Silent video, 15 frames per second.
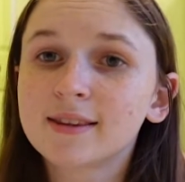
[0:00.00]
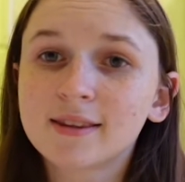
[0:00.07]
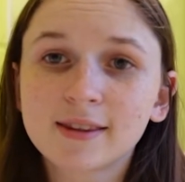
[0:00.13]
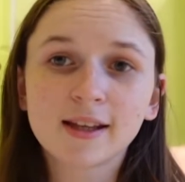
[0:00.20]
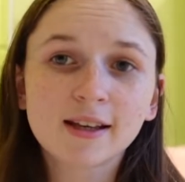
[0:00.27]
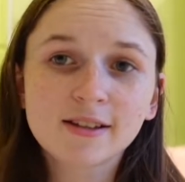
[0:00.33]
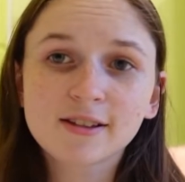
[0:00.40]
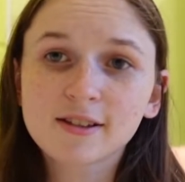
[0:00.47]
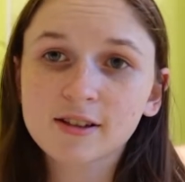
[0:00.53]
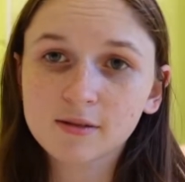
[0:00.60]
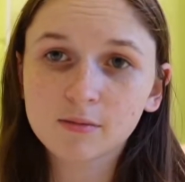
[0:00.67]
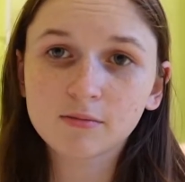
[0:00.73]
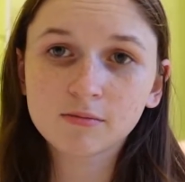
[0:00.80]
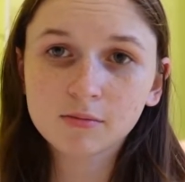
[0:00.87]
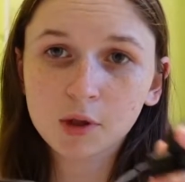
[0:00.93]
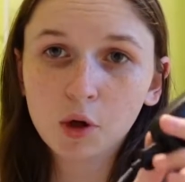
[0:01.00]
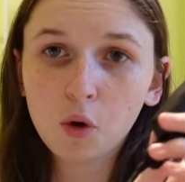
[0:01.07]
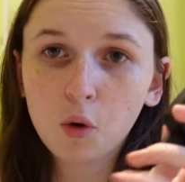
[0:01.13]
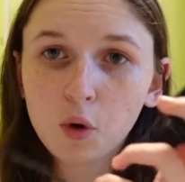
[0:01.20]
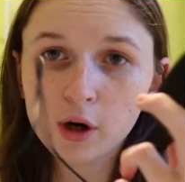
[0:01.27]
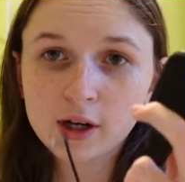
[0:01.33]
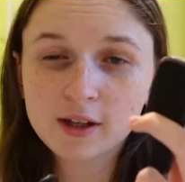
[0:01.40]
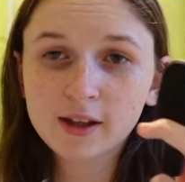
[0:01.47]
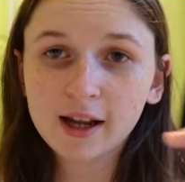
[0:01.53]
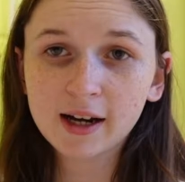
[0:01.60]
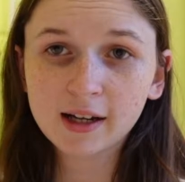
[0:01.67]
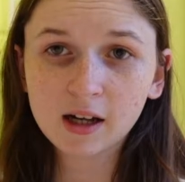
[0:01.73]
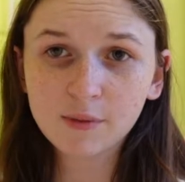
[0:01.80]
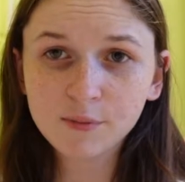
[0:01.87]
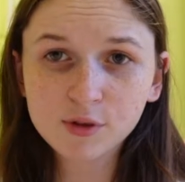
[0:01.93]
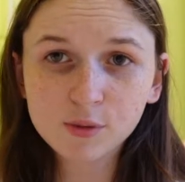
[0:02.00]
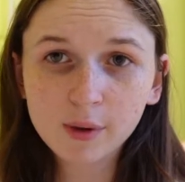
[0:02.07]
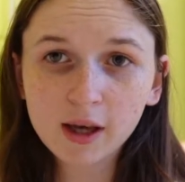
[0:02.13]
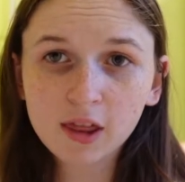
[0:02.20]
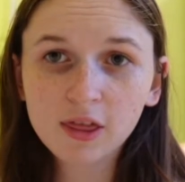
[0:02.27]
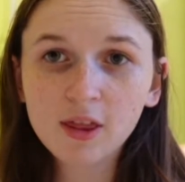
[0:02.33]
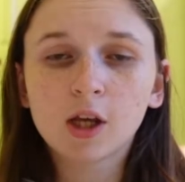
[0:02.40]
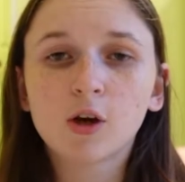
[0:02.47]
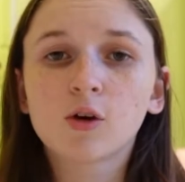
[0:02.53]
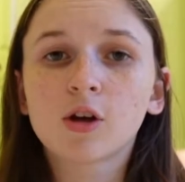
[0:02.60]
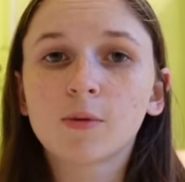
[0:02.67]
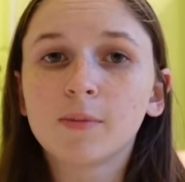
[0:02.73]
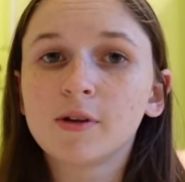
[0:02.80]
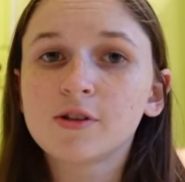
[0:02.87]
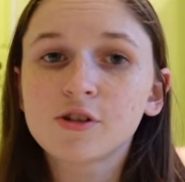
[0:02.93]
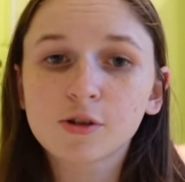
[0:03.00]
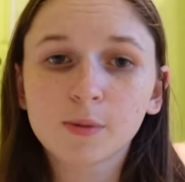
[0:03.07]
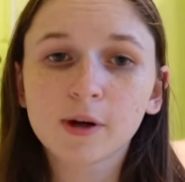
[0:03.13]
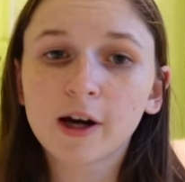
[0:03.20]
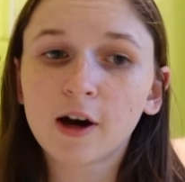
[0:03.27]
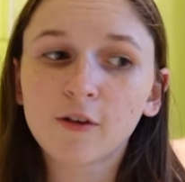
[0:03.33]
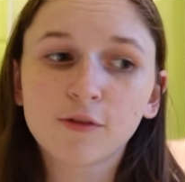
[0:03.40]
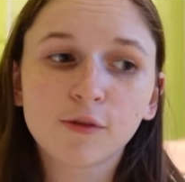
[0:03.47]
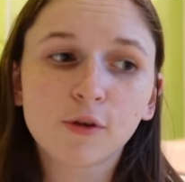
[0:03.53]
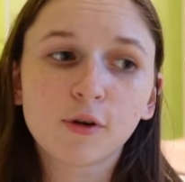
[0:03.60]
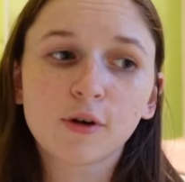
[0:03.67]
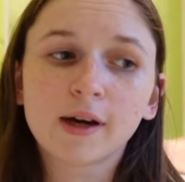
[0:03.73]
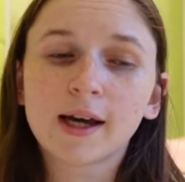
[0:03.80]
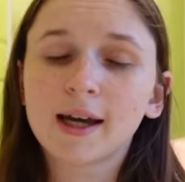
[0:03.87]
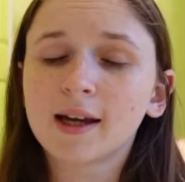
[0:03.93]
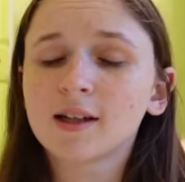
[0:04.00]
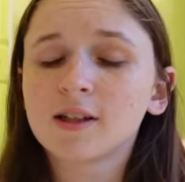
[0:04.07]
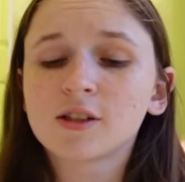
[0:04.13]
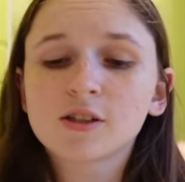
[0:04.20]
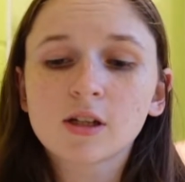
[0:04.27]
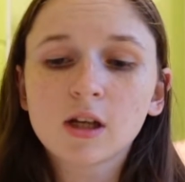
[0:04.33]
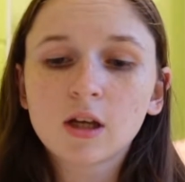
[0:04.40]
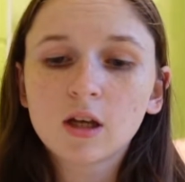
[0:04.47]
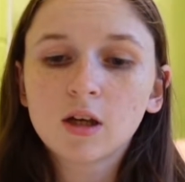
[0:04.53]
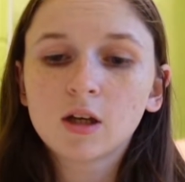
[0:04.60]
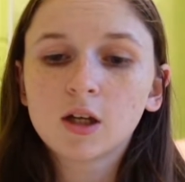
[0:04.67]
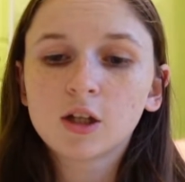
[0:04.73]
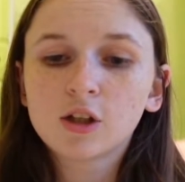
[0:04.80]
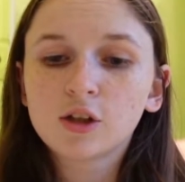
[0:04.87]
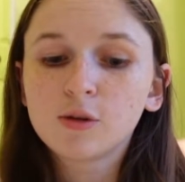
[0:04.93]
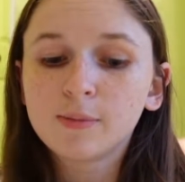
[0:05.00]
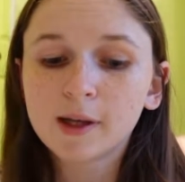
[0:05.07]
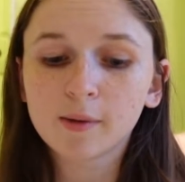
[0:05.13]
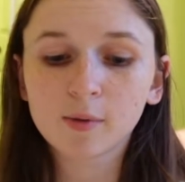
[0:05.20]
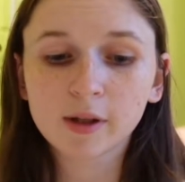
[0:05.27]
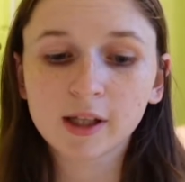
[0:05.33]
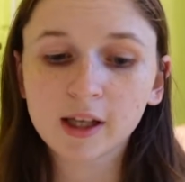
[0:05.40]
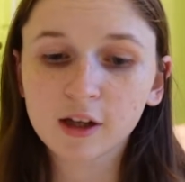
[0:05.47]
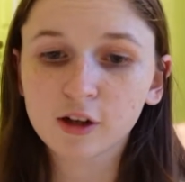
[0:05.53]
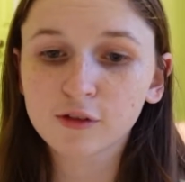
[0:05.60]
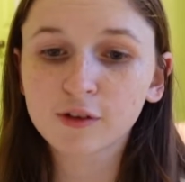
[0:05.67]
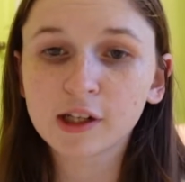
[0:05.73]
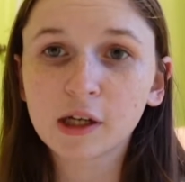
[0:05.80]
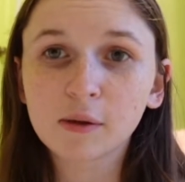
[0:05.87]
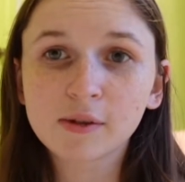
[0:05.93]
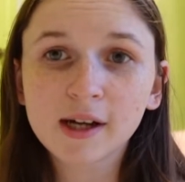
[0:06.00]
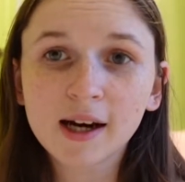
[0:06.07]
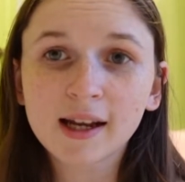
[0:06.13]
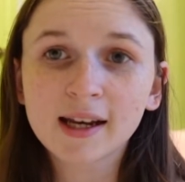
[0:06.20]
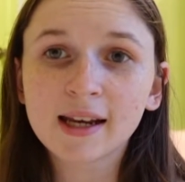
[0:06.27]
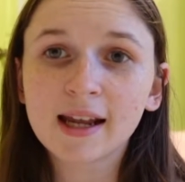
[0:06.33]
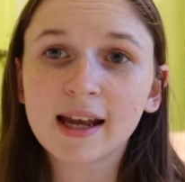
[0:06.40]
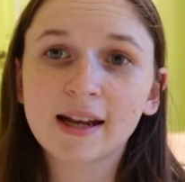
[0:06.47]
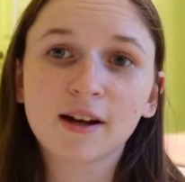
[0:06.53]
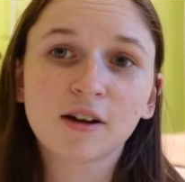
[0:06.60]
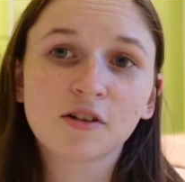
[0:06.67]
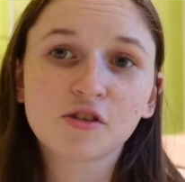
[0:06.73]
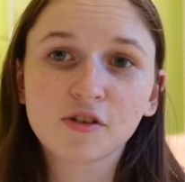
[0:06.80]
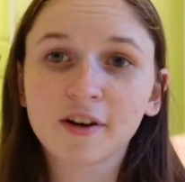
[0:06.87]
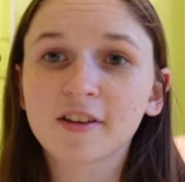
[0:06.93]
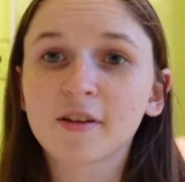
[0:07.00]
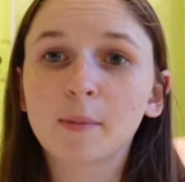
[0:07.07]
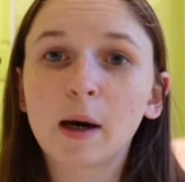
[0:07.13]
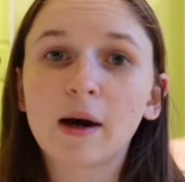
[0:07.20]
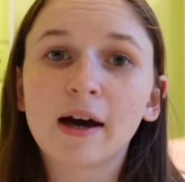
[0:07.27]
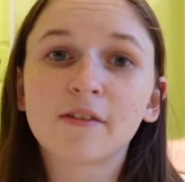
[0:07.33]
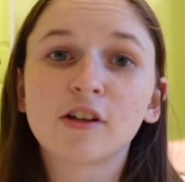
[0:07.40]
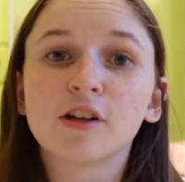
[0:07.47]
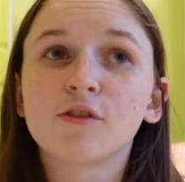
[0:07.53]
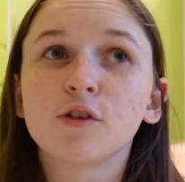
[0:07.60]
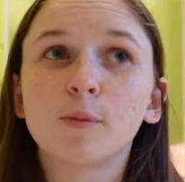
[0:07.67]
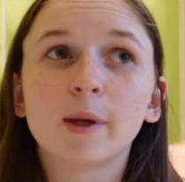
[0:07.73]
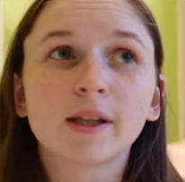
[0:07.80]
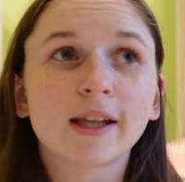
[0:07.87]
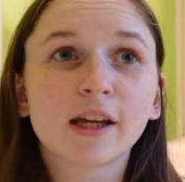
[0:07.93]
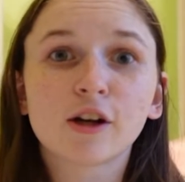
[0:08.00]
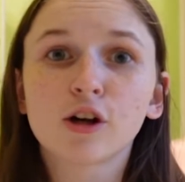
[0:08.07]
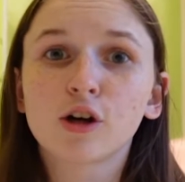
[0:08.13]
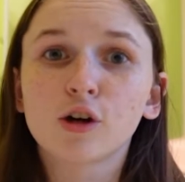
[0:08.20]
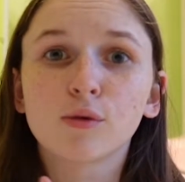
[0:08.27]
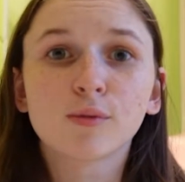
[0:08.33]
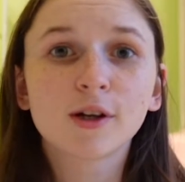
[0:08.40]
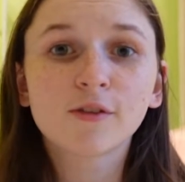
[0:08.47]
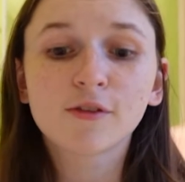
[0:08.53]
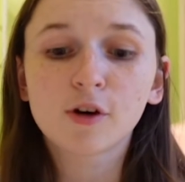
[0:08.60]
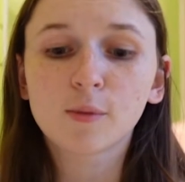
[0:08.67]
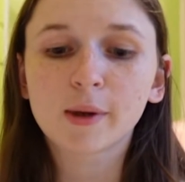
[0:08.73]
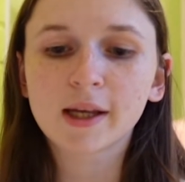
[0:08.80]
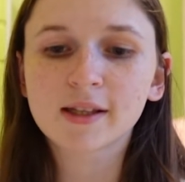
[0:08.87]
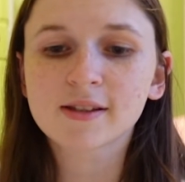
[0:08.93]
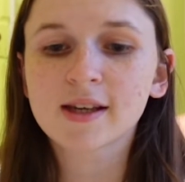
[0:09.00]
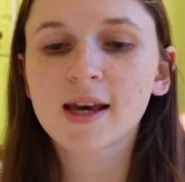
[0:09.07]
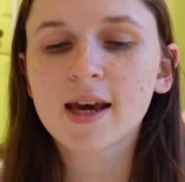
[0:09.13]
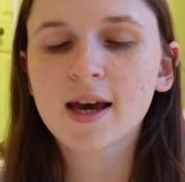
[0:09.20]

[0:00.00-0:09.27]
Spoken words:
this cord that it comes with, it can be super helpful and you'd be able to get your video done and not stress about having to film it later or refilm it.